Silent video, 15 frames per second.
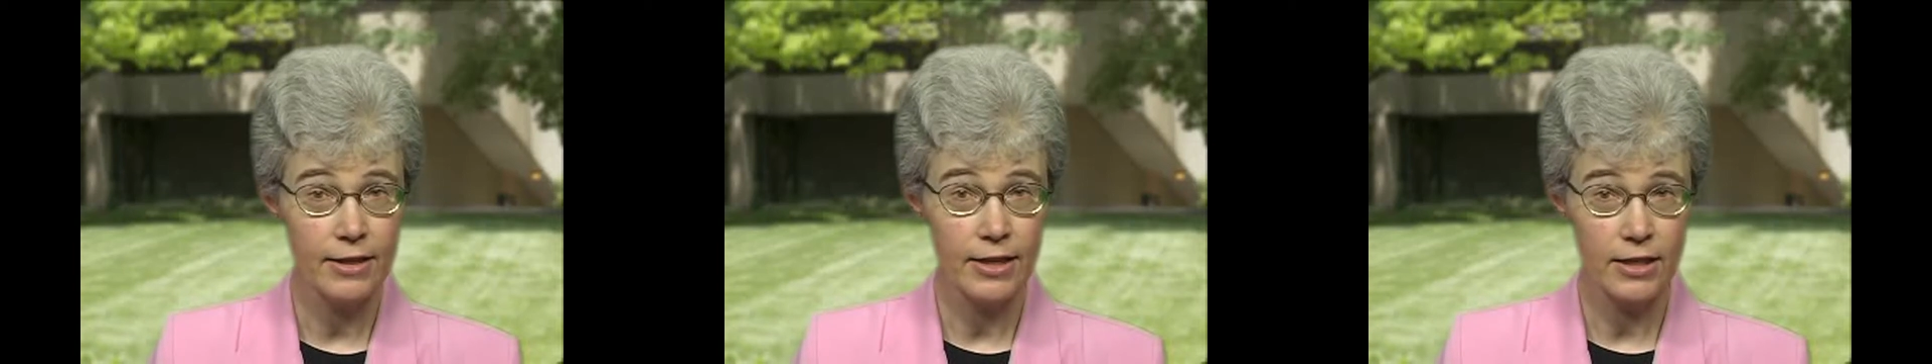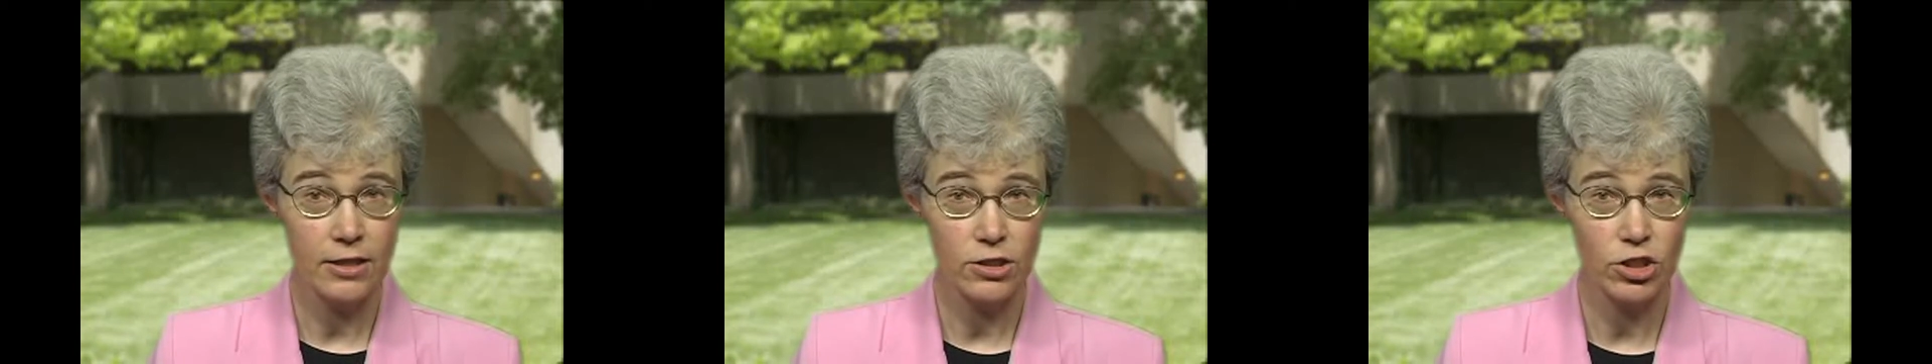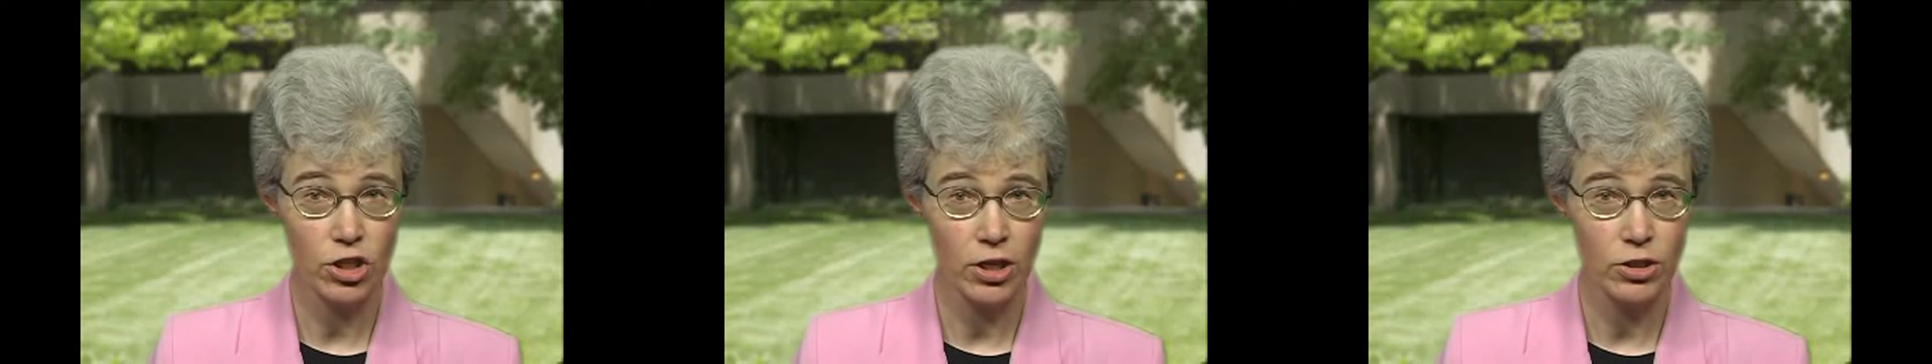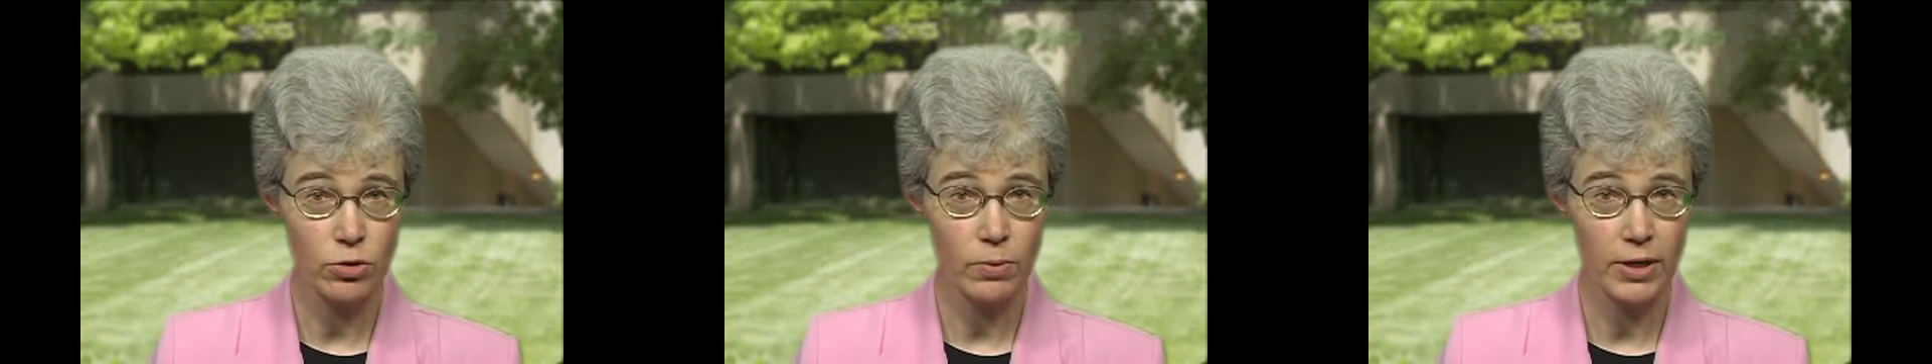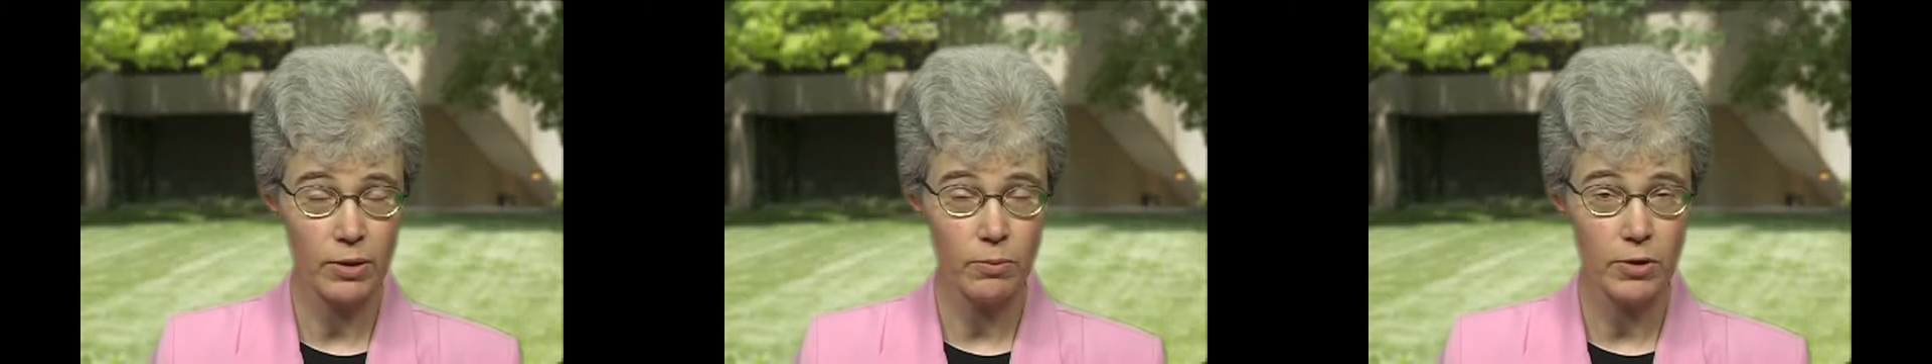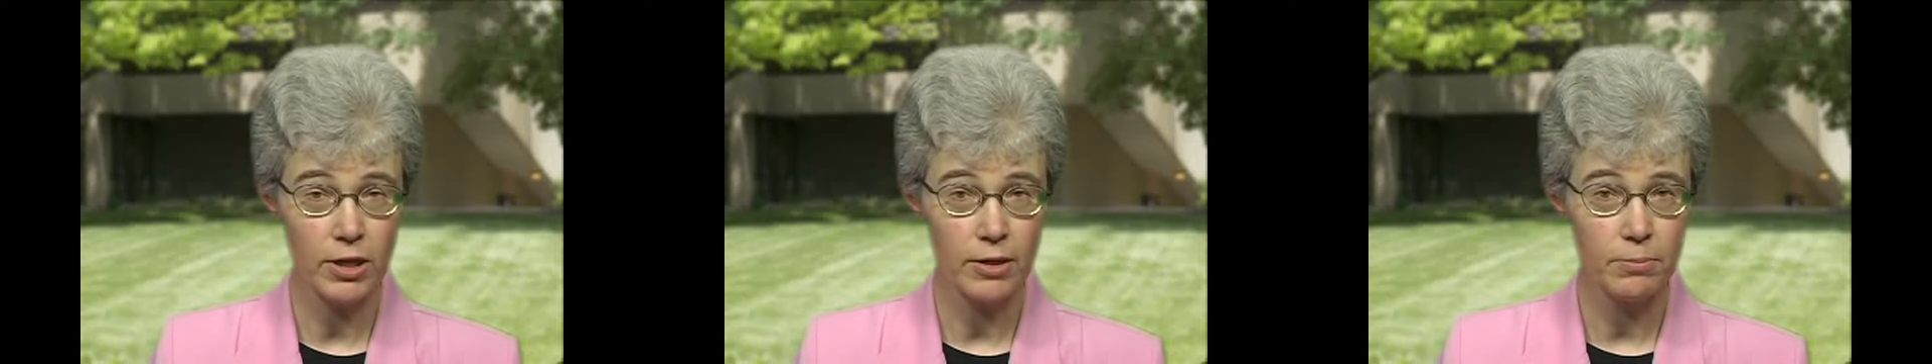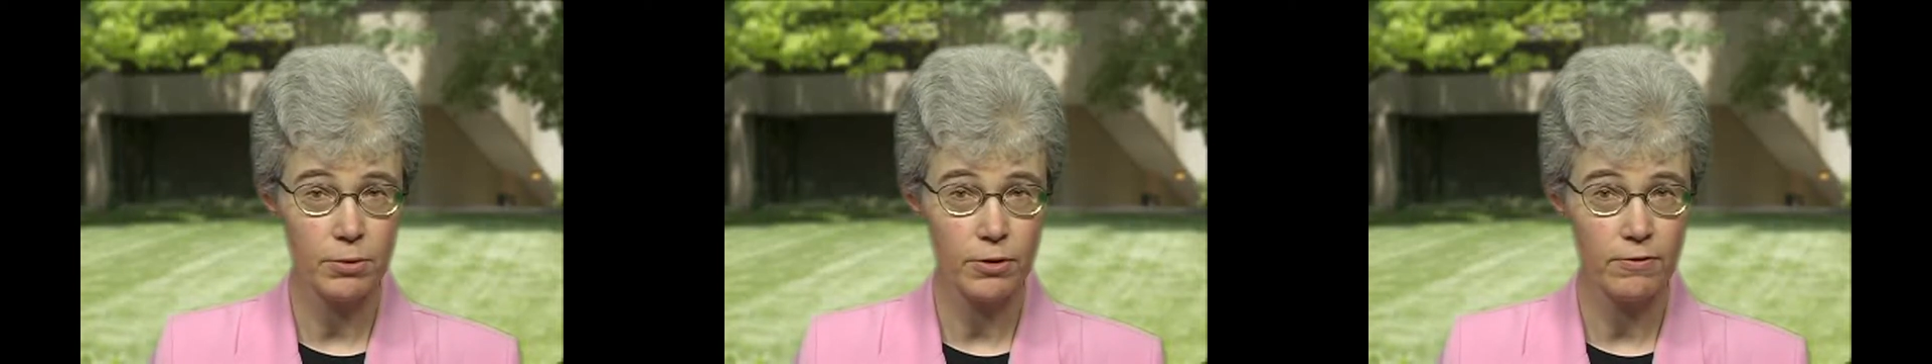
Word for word: I think that John 21